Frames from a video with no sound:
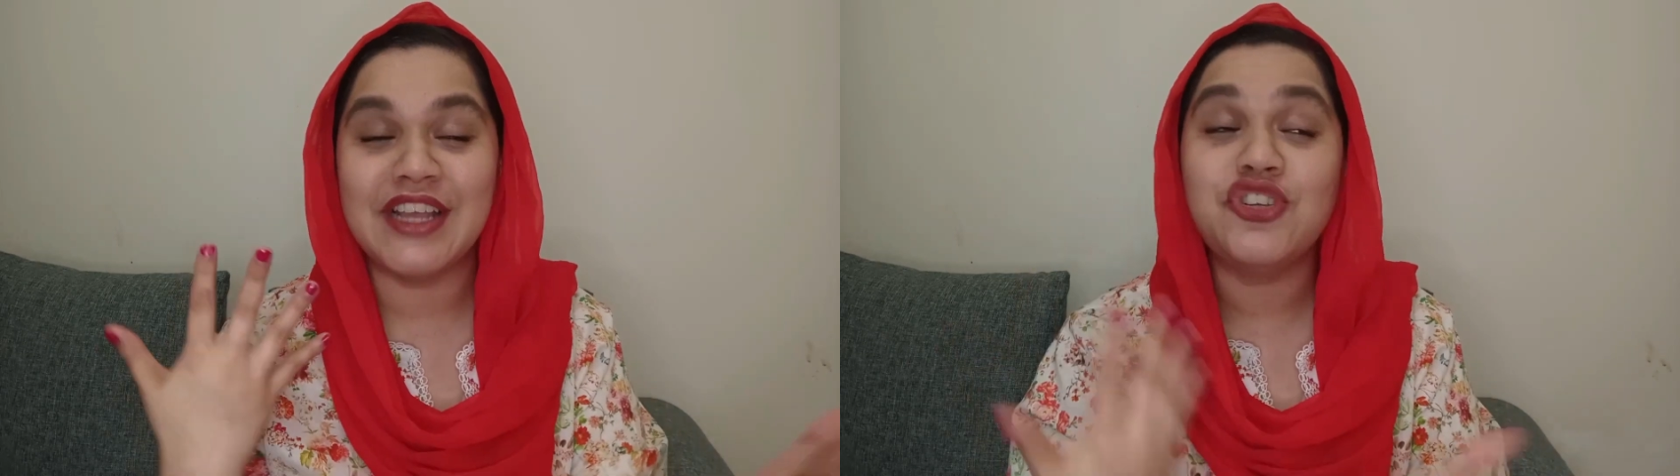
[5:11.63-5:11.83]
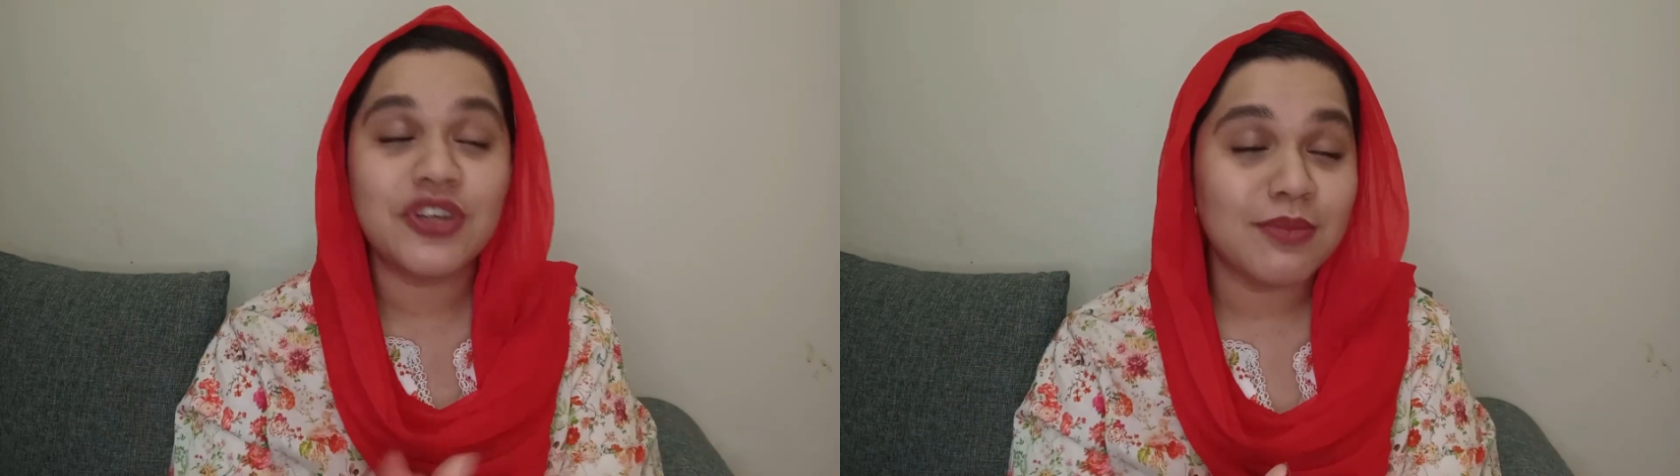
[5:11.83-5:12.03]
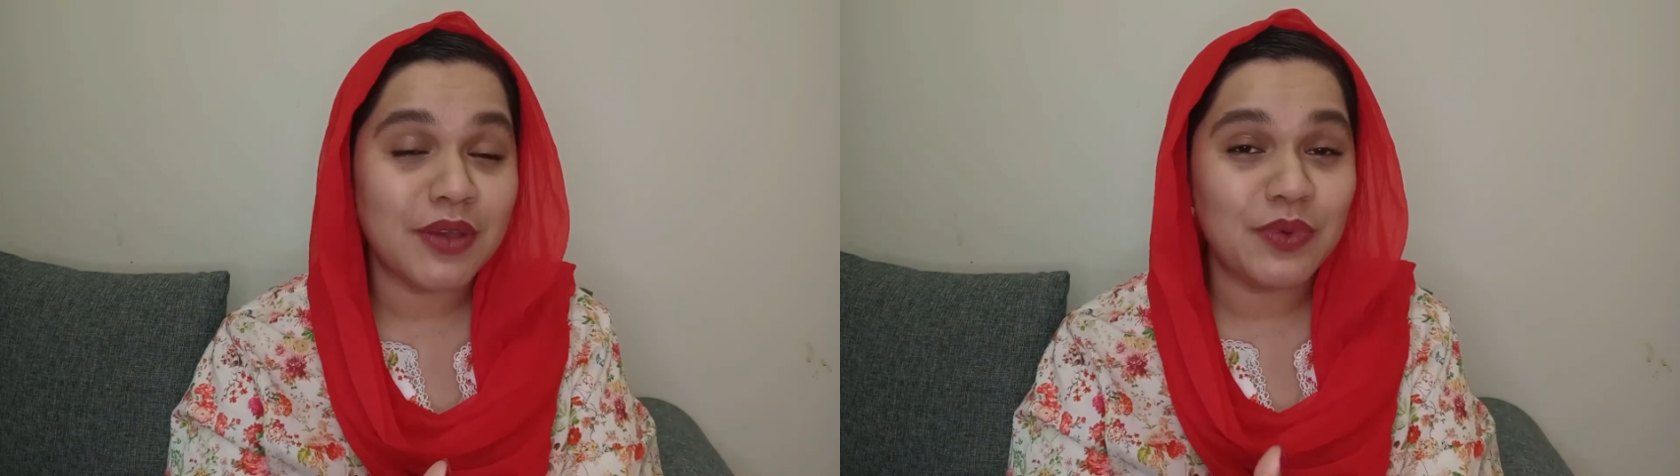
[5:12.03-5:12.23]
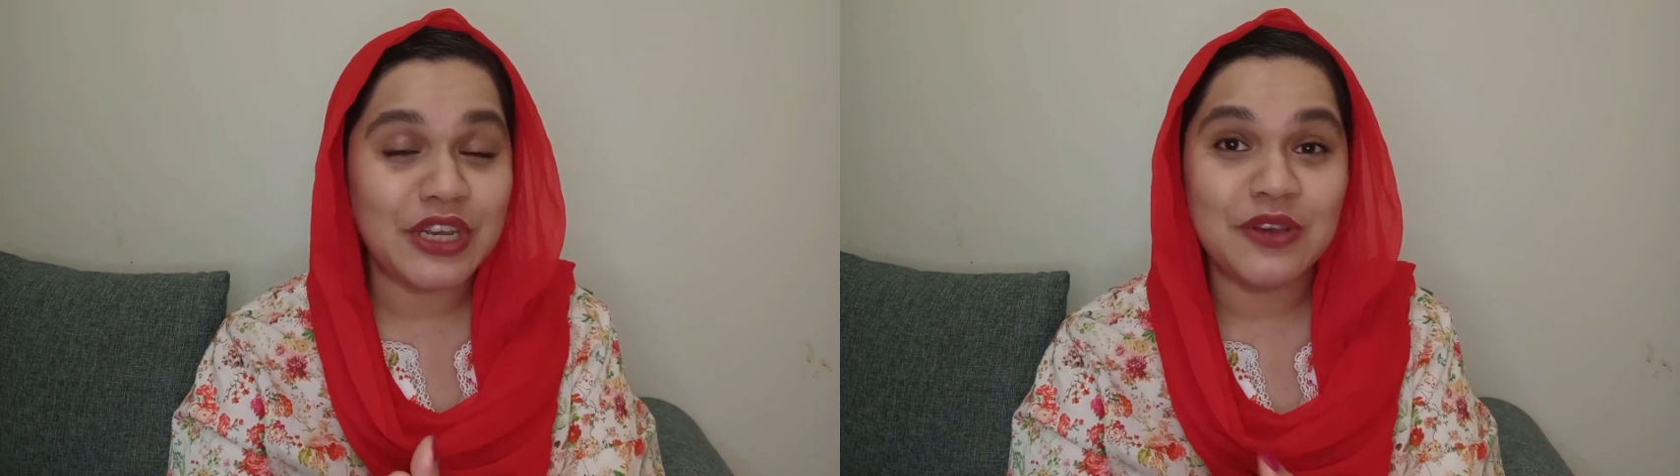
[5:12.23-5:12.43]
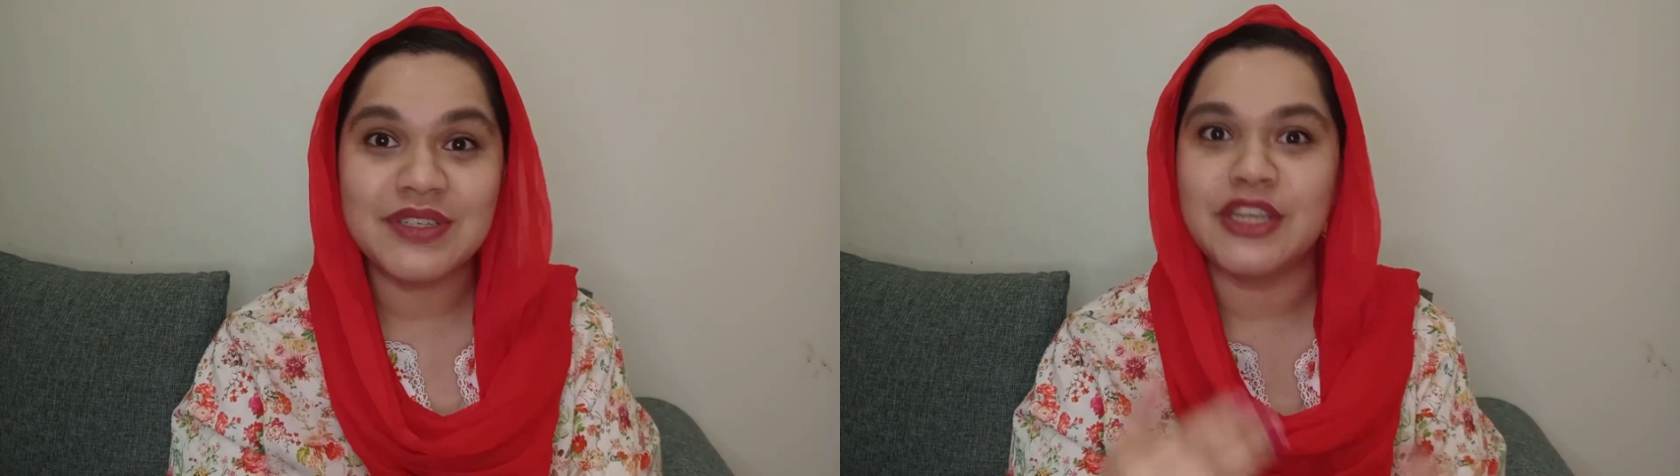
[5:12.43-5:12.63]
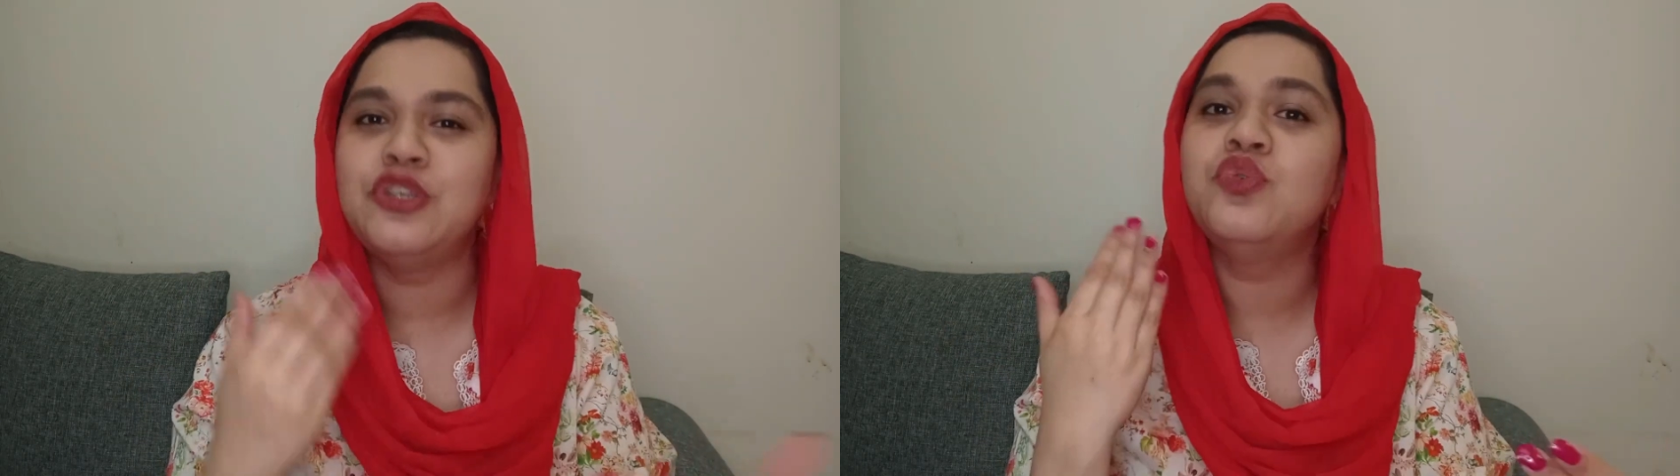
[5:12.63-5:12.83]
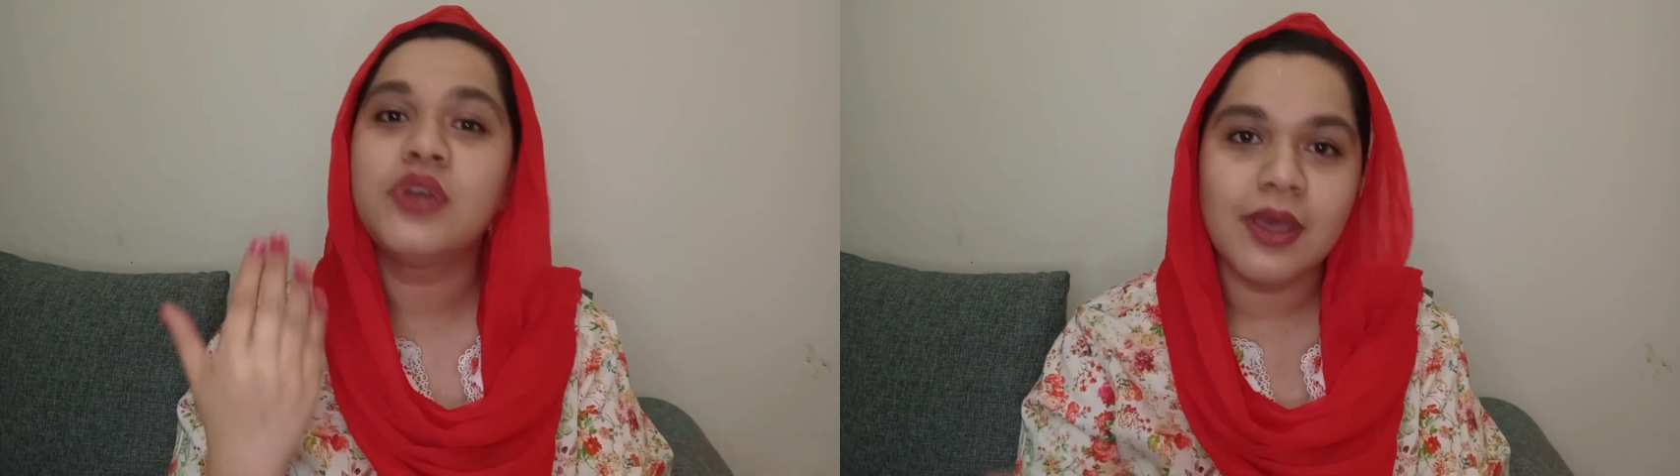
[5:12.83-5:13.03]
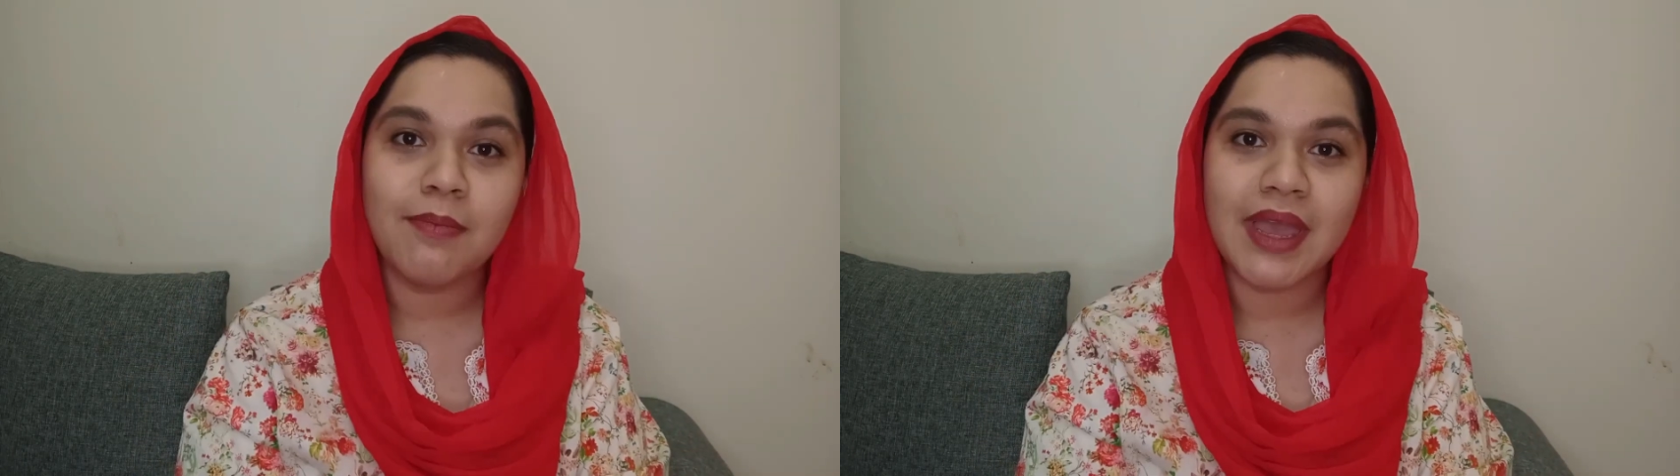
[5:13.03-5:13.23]
and share my videos and
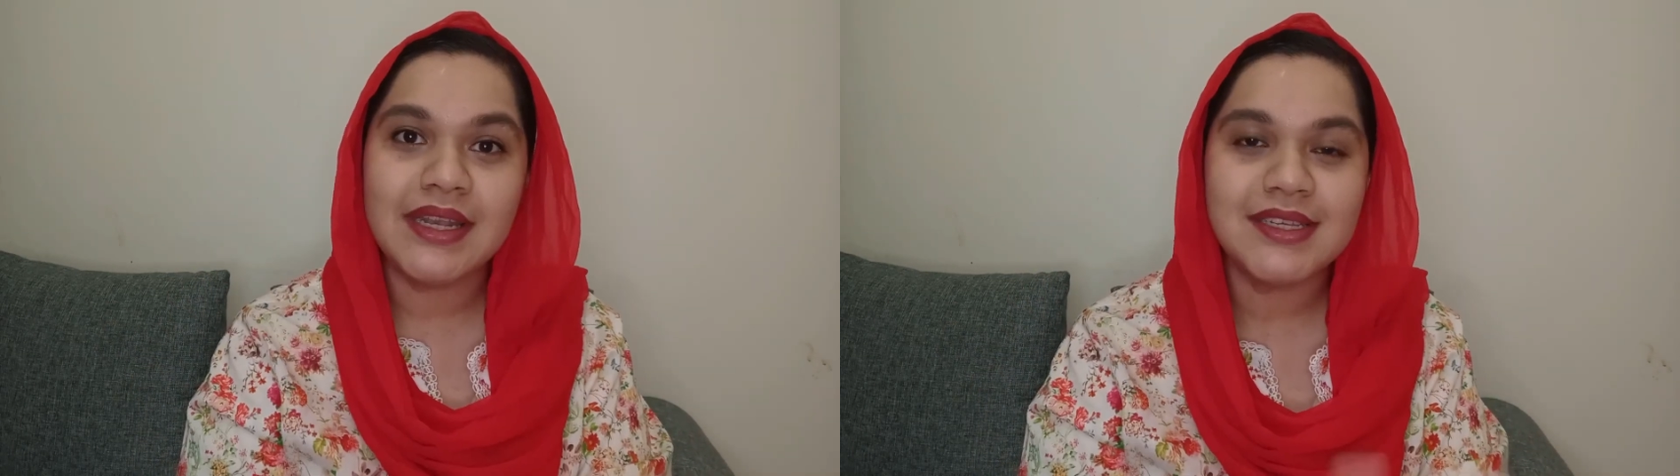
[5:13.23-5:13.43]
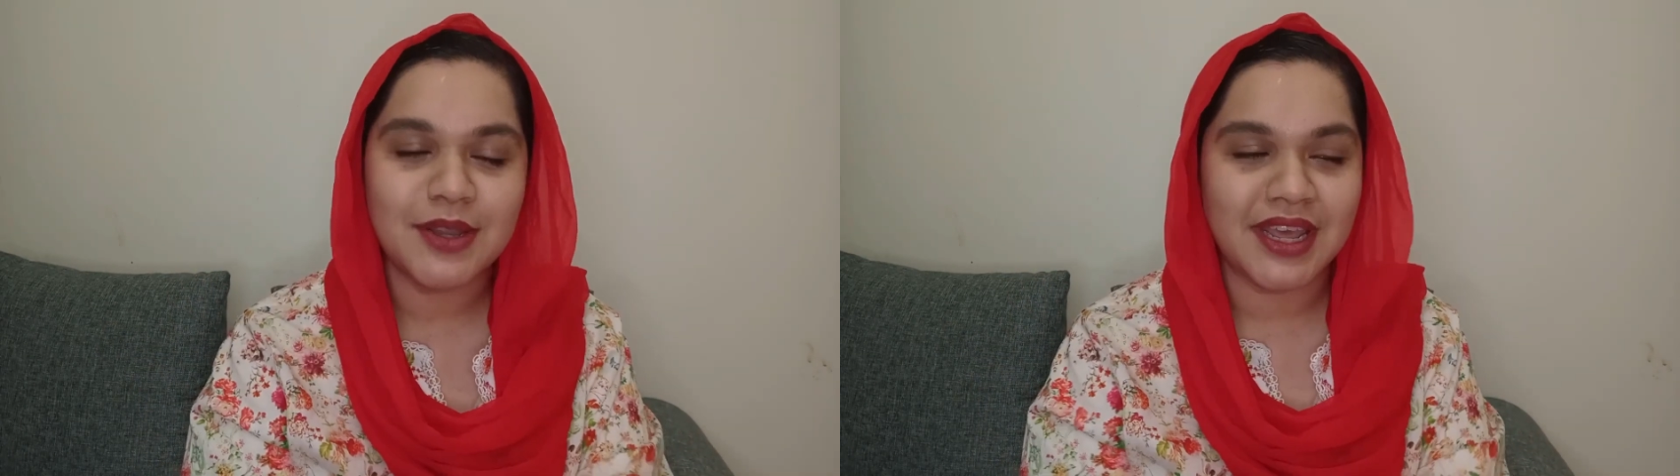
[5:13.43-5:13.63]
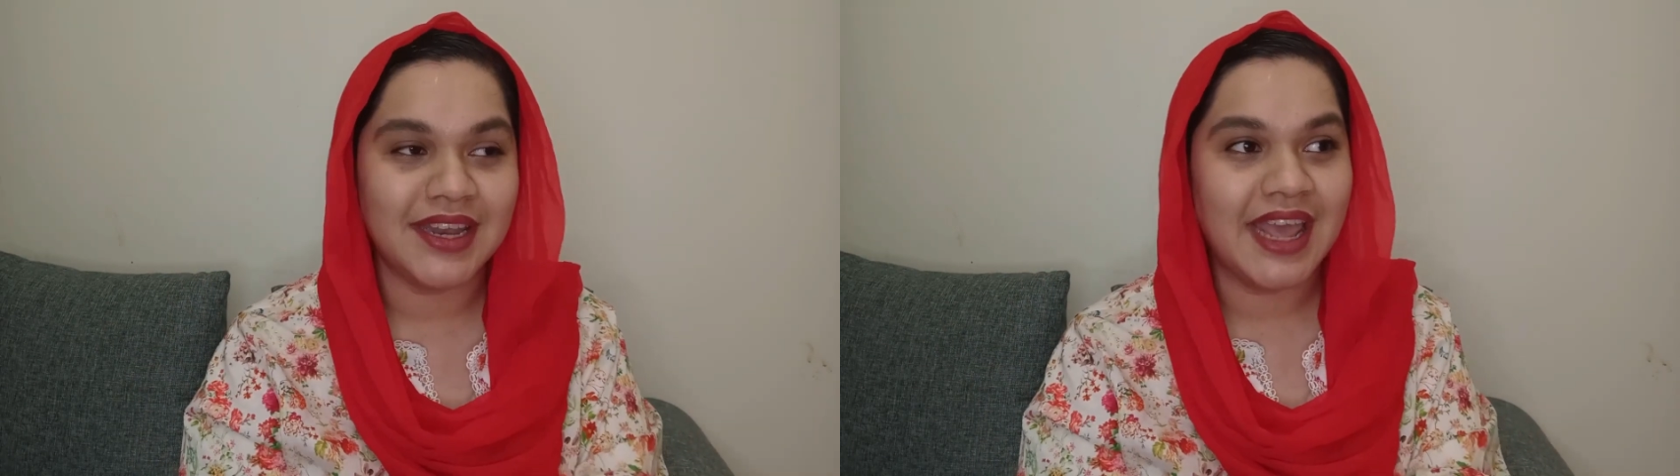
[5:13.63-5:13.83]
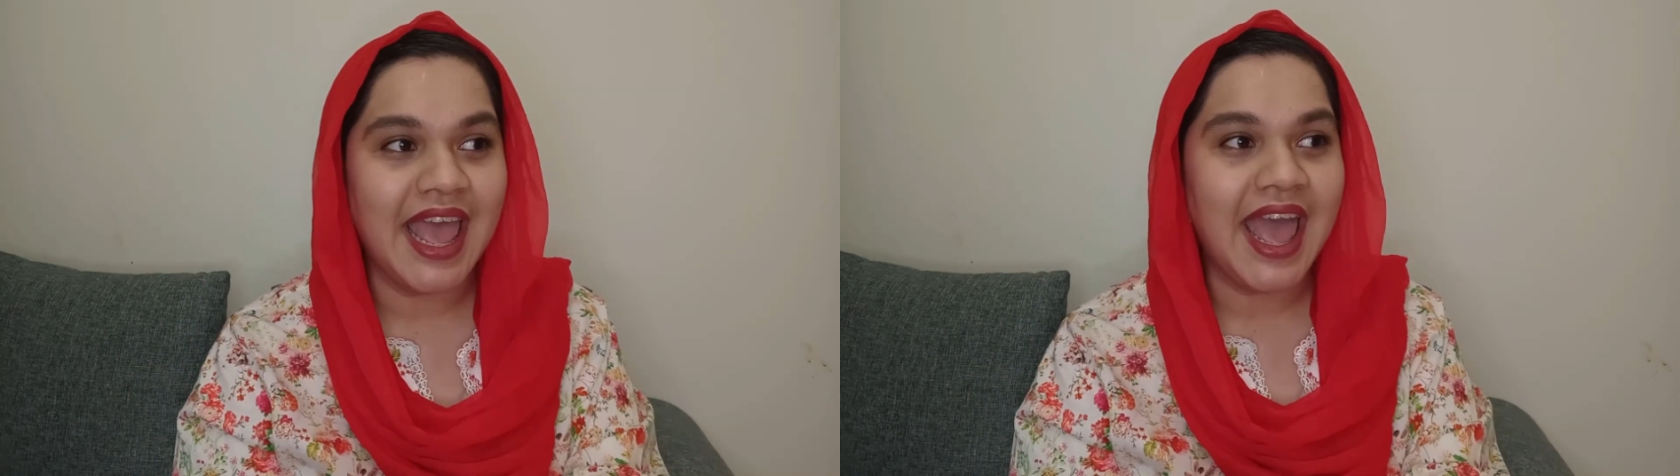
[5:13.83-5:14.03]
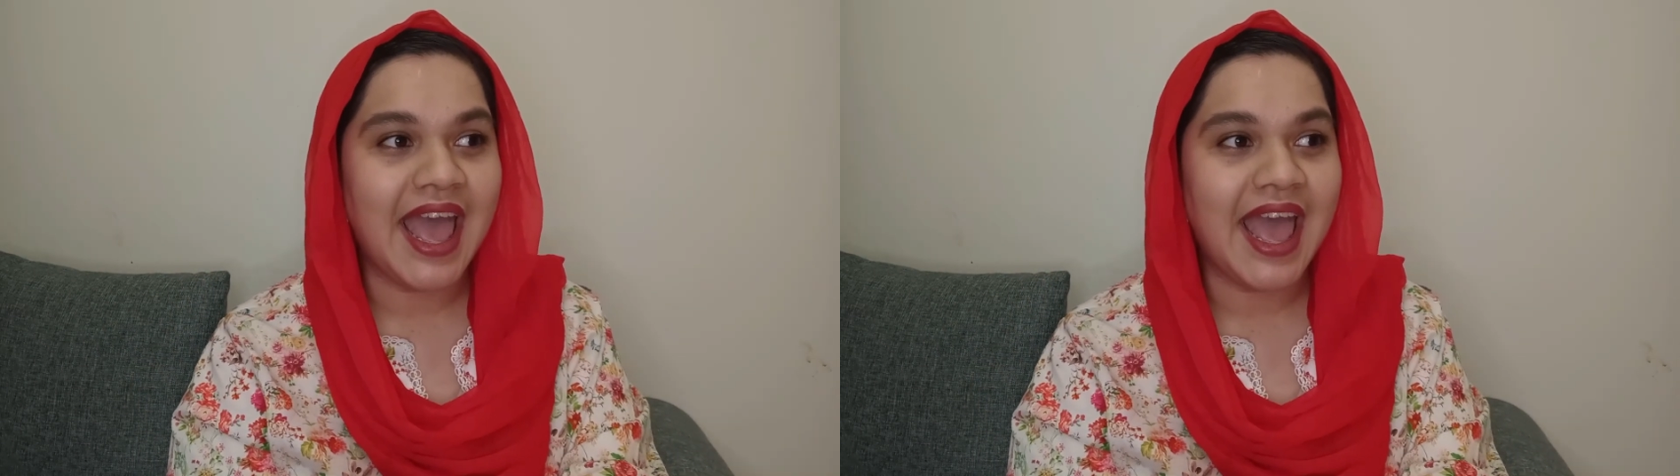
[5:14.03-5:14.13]
do comment on it